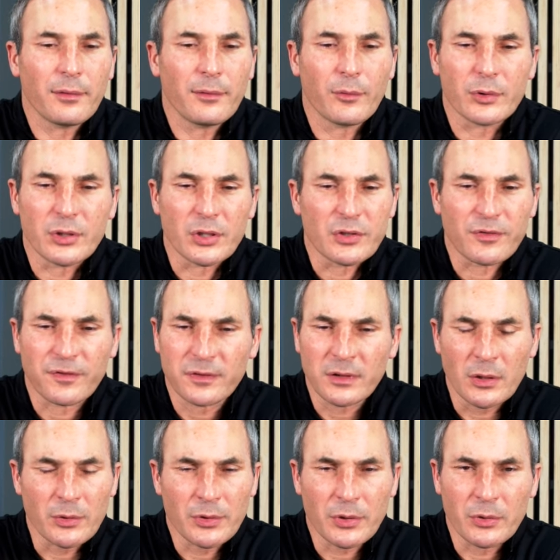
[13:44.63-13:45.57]
would just
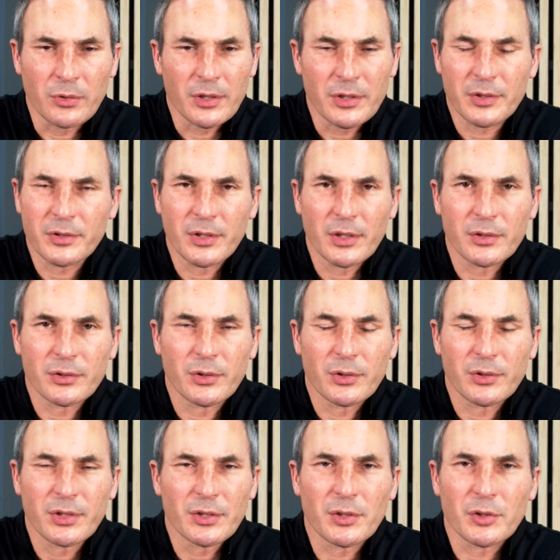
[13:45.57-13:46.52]
flow through us
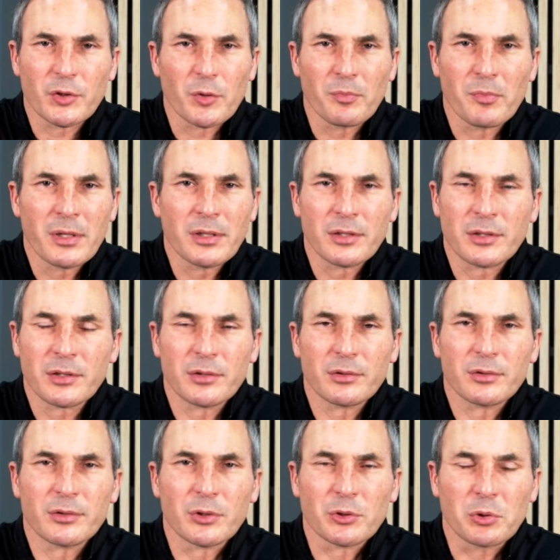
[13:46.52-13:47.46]
to such a tremendous
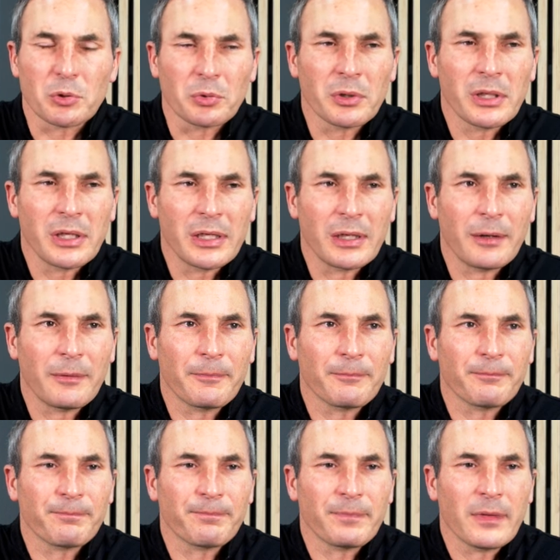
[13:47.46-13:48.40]
degree
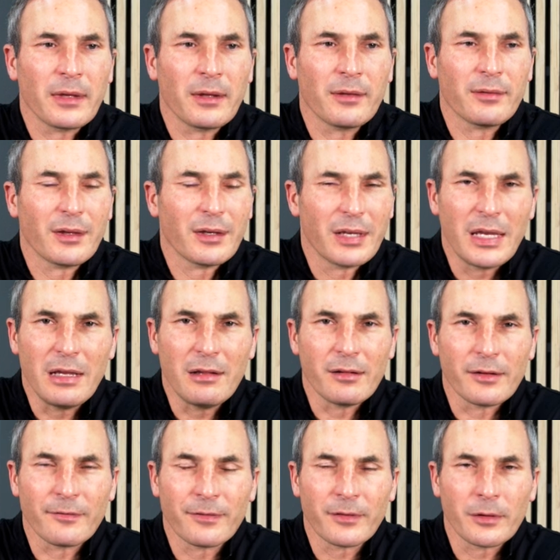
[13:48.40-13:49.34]
that
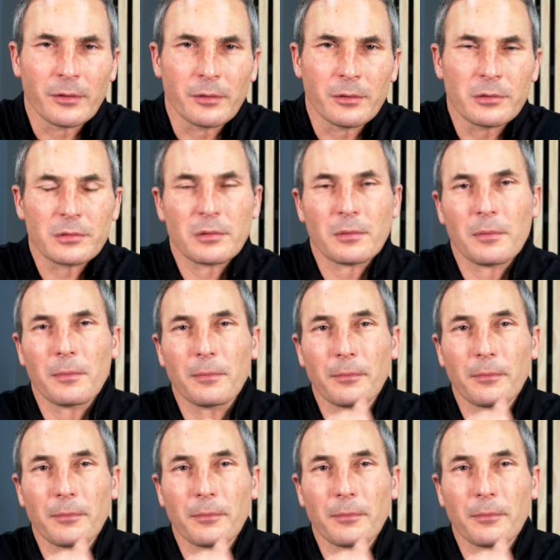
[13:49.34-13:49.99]
healing flows.